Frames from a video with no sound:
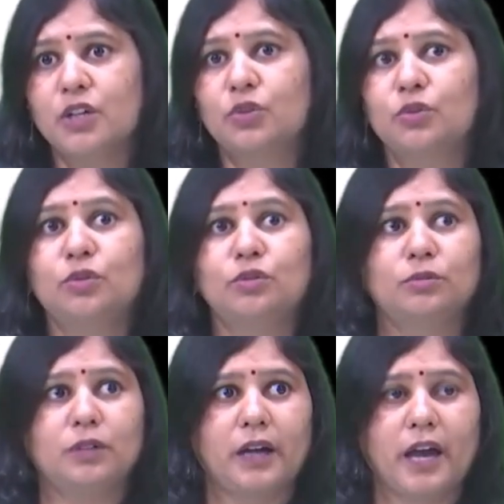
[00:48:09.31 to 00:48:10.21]

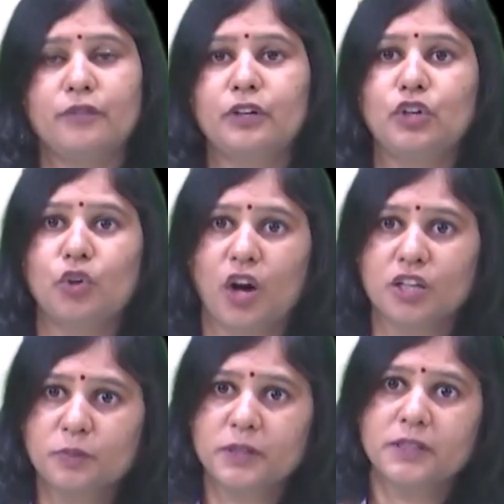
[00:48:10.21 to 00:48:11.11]
to have a new
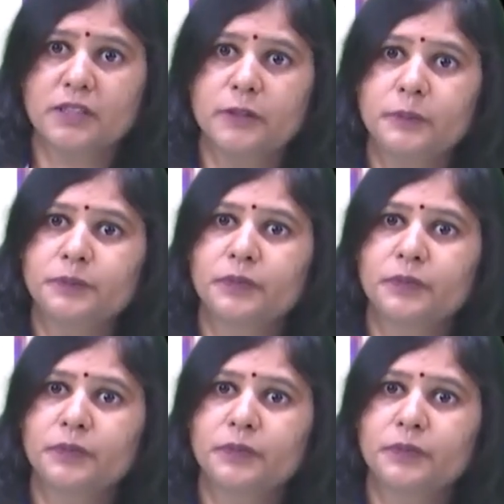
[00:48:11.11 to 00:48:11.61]
hospital